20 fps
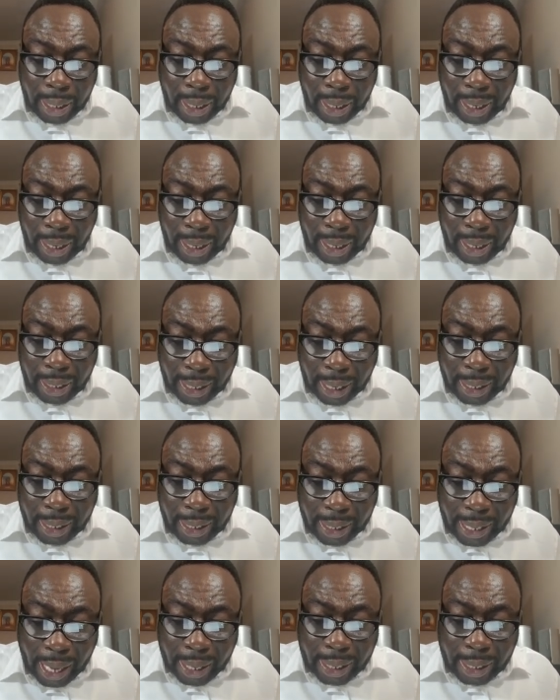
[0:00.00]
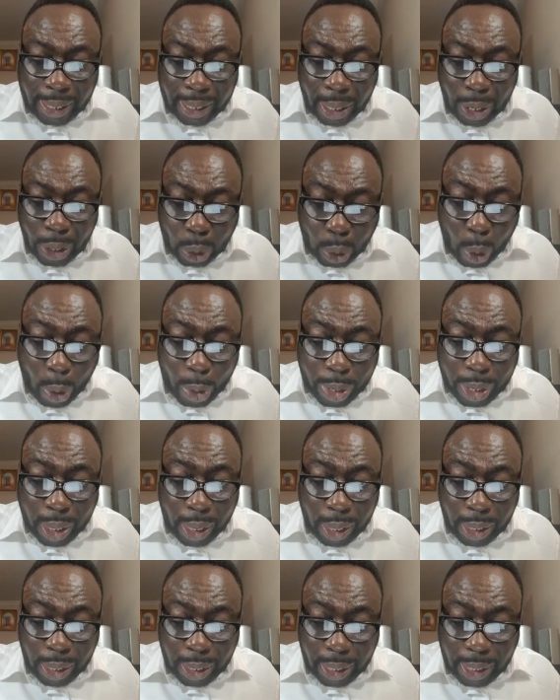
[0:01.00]
he said, that sowed
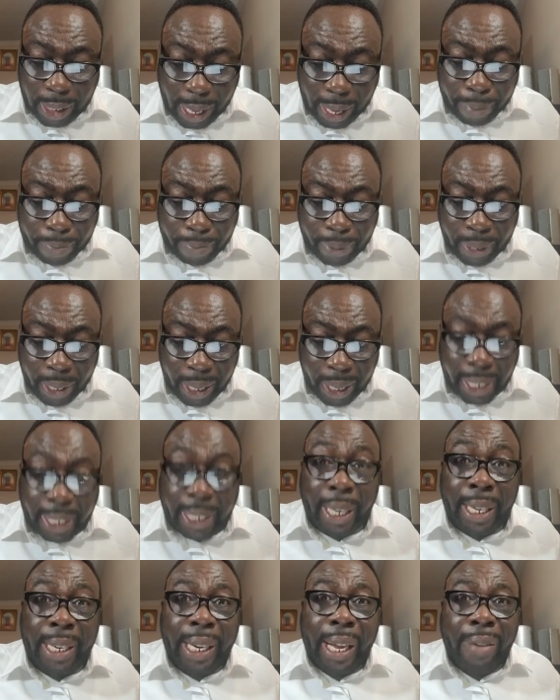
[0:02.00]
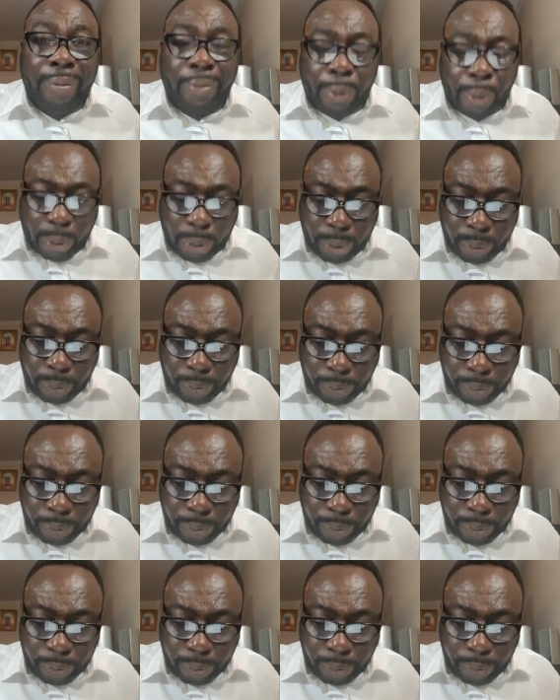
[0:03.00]
them is the devil,